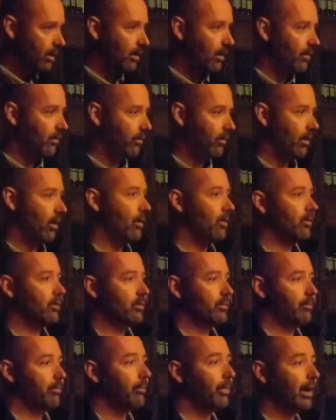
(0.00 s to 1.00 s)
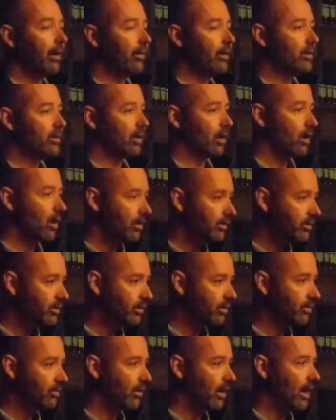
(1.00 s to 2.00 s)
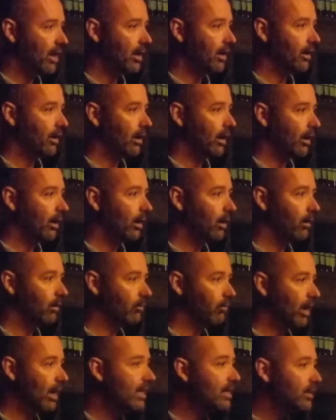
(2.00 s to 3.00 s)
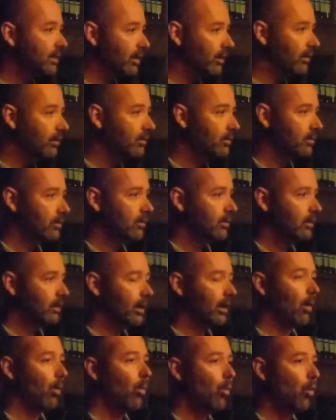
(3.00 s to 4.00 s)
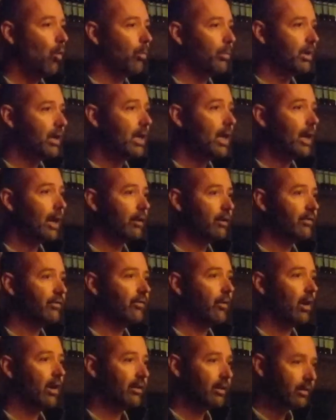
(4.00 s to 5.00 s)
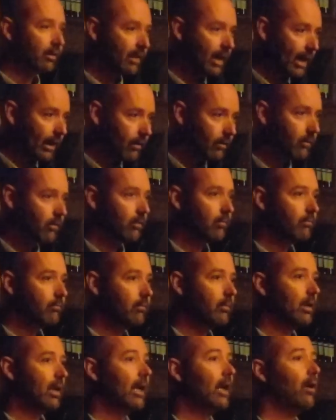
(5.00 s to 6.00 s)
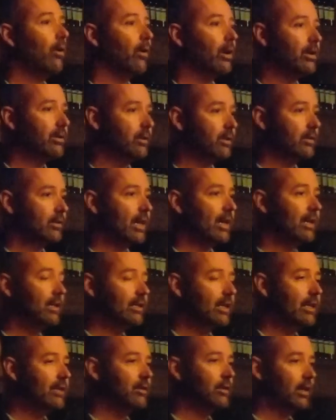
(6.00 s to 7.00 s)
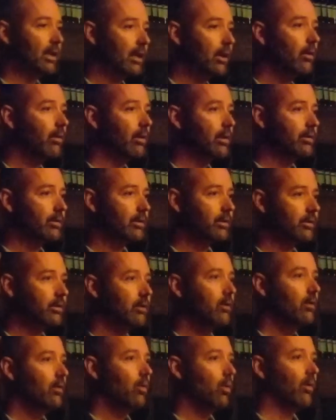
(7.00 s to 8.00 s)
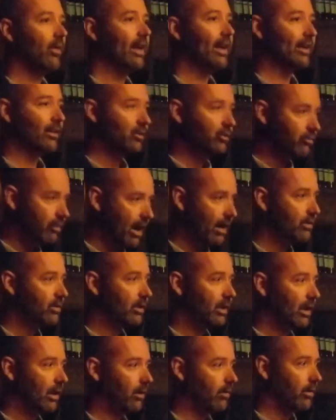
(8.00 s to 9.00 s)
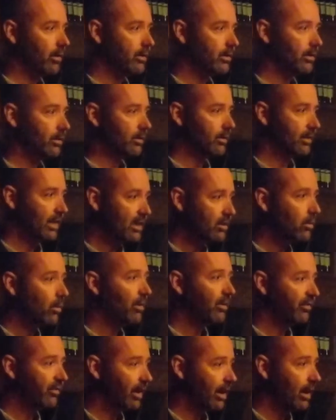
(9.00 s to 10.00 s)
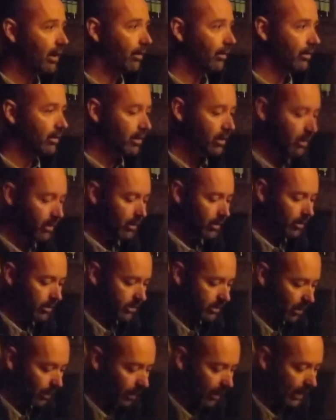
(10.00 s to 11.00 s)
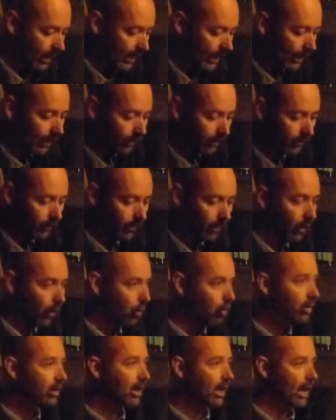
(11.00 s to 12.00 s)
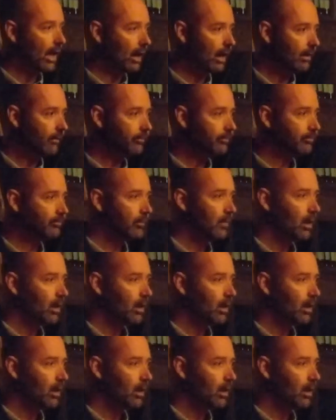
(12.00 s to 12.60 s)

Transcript: if those berries are concentrated and a little raisined in a warm year, you find that that increases, that intensity increases, or that extraction increases. And that's what we found. So we're getting good colour,